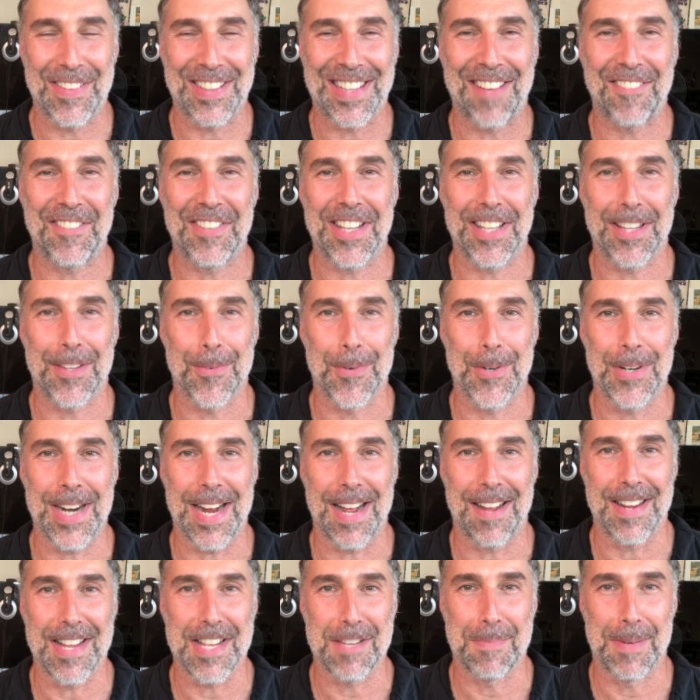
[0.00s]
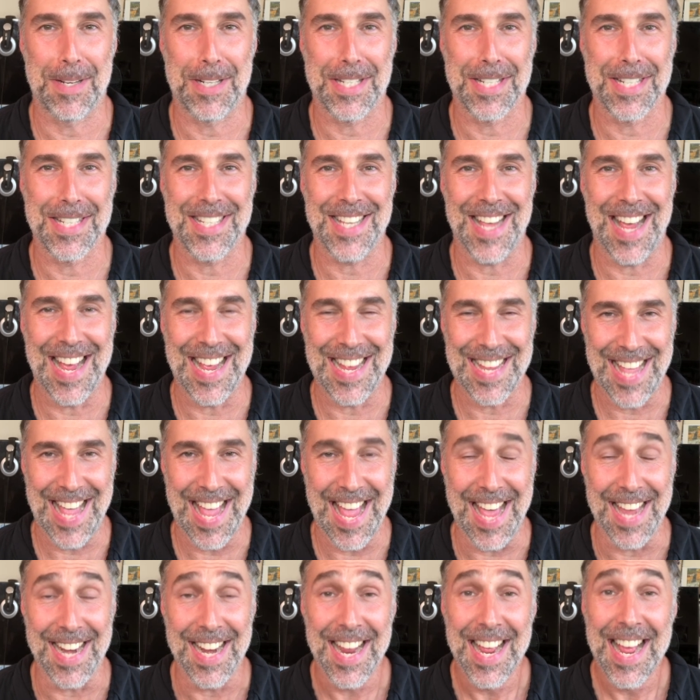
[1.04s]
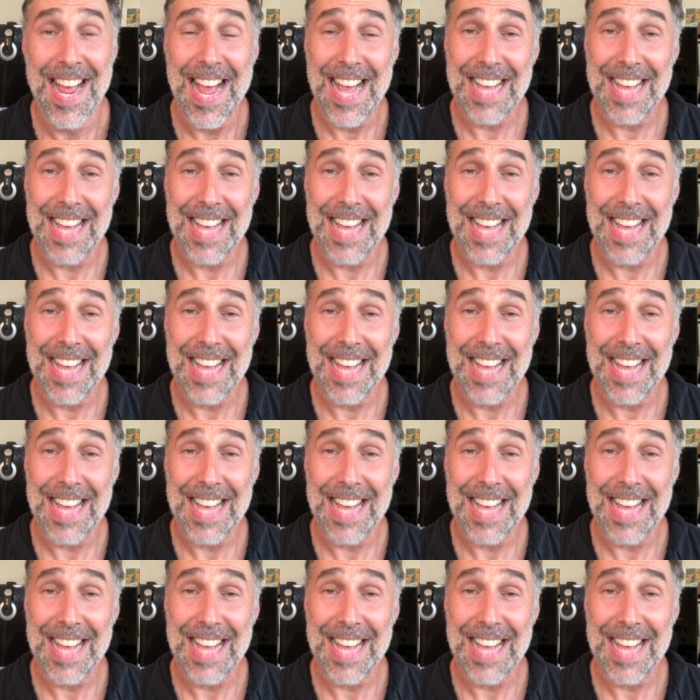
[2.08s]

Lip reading: I'd love to get the word out as much as I can.